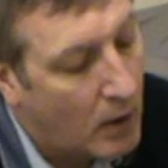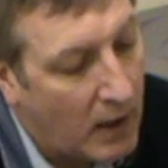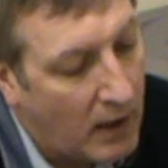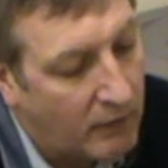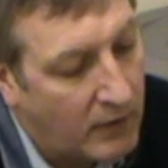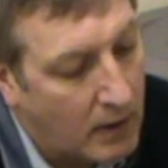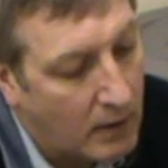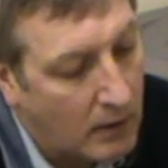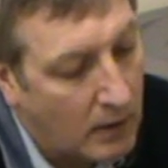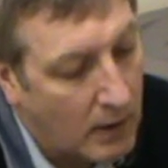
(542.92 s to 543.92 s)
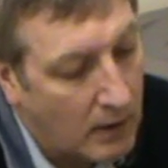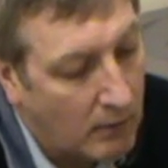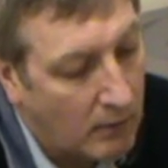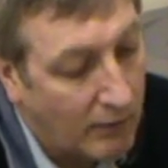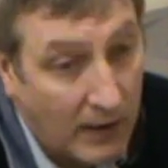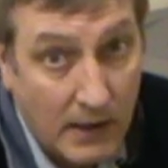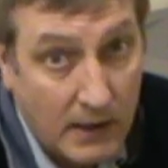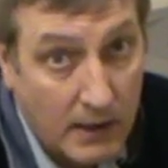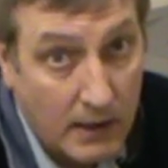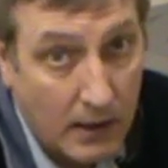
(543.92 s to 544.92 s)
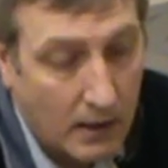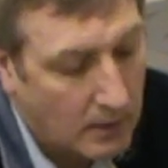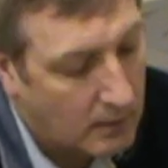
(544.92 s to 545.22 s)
if they're in a vented area,